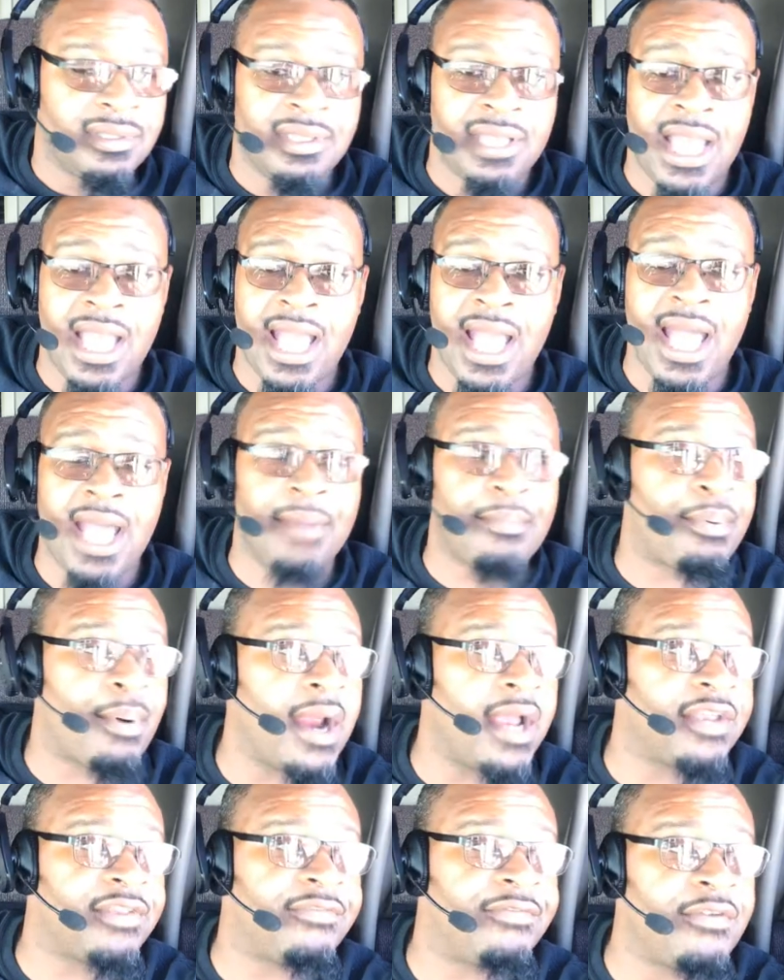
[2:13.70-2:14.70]
that high
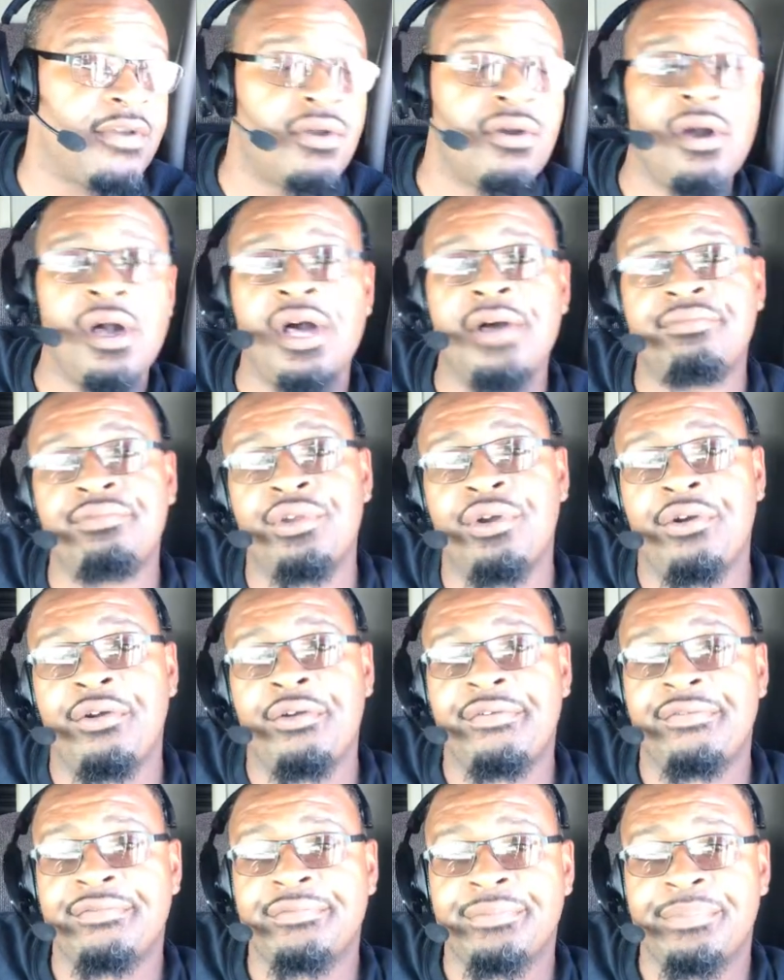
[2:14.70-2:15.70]
price fuel up
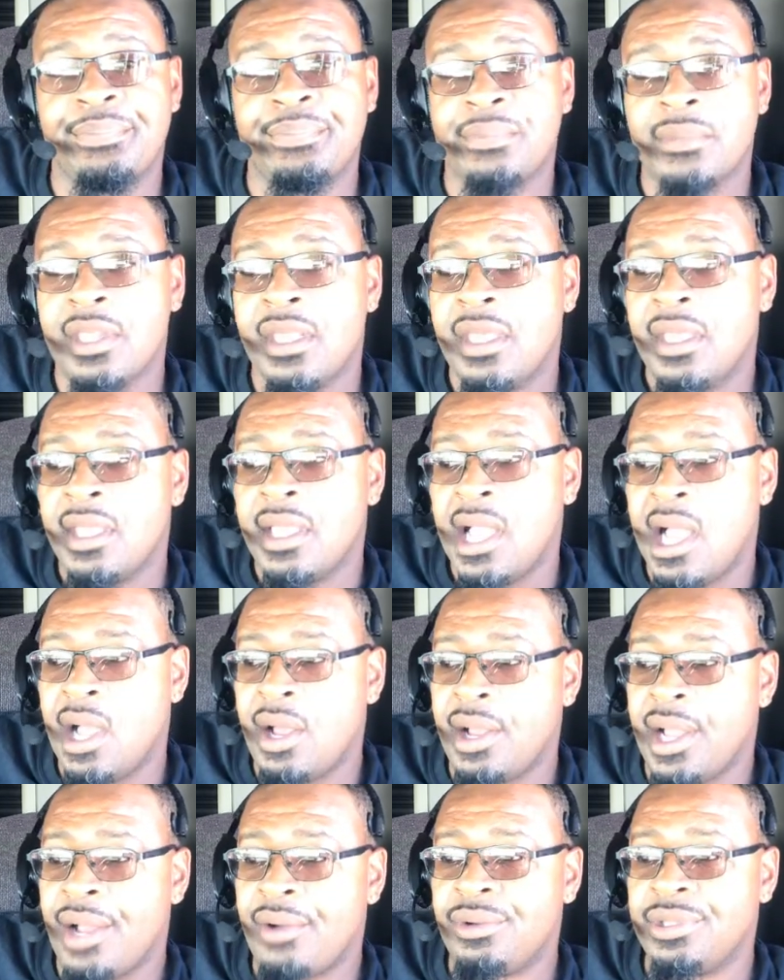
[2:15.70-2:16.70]
north.
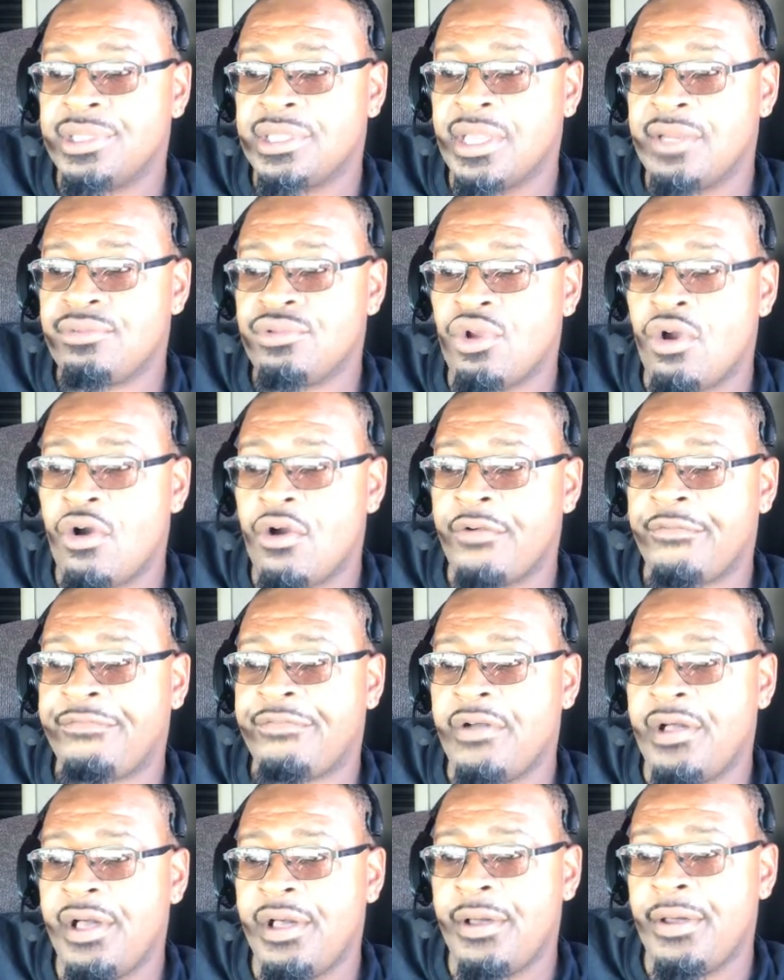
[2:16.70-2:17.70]
I was up north
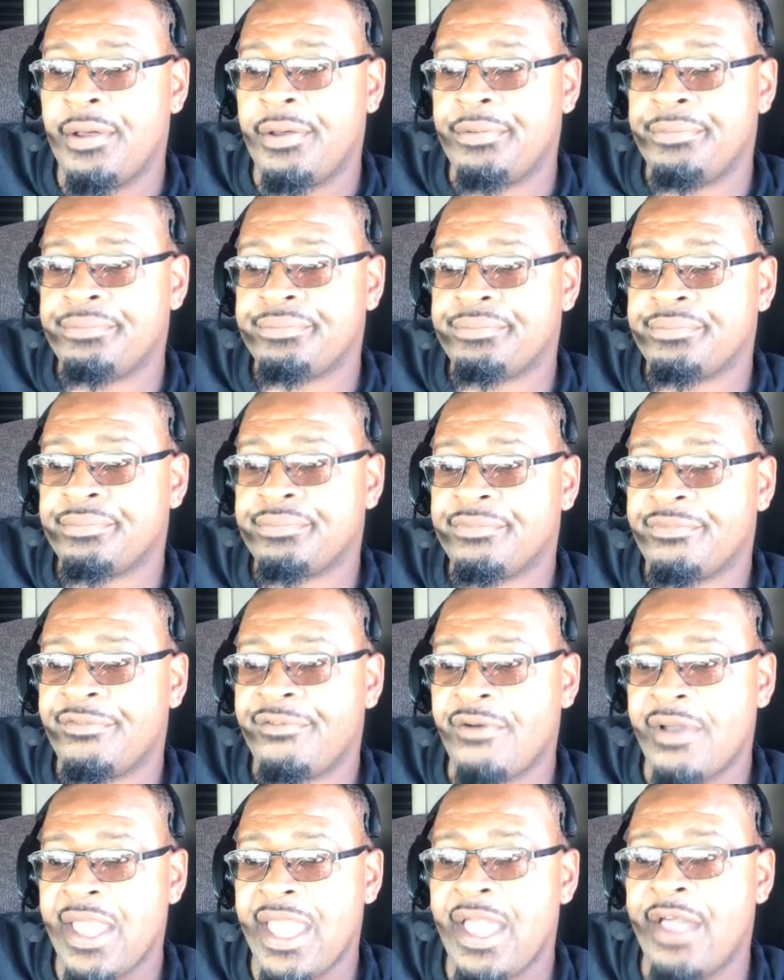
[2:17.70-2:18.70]
for
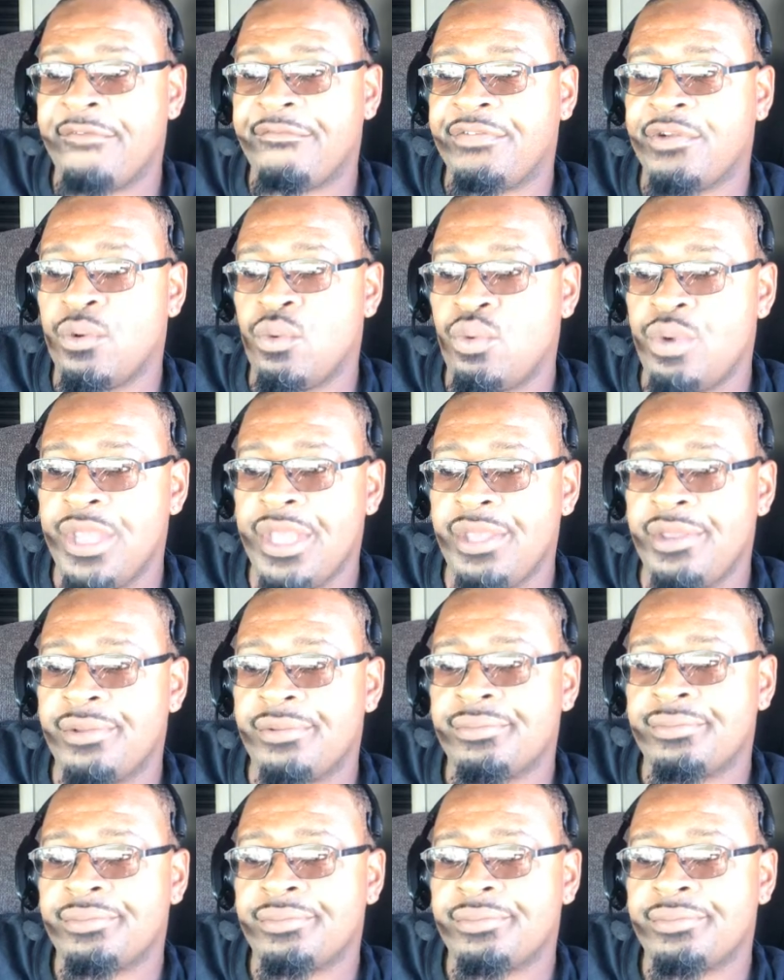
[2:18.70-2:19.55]
half of the week.